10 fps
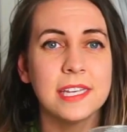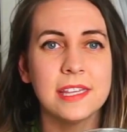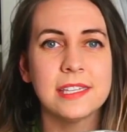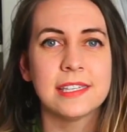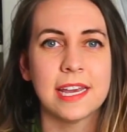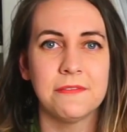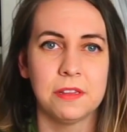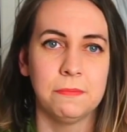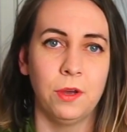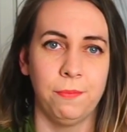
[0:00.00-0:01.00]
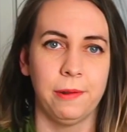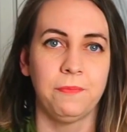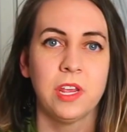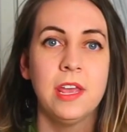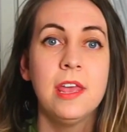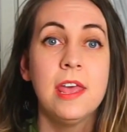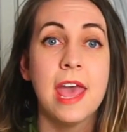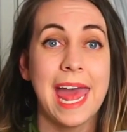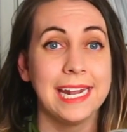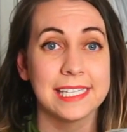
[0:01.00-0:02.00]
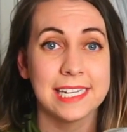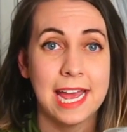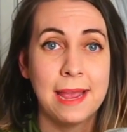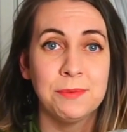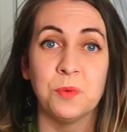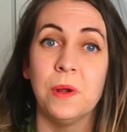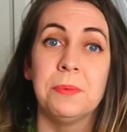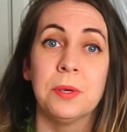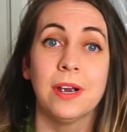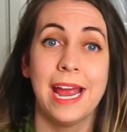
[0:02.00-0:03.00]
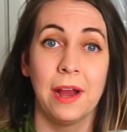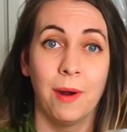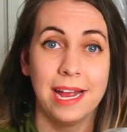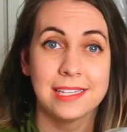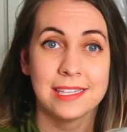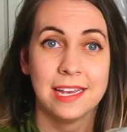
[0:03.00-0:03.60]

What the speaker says: this aside for the moment, and it's time to whip your egg whites.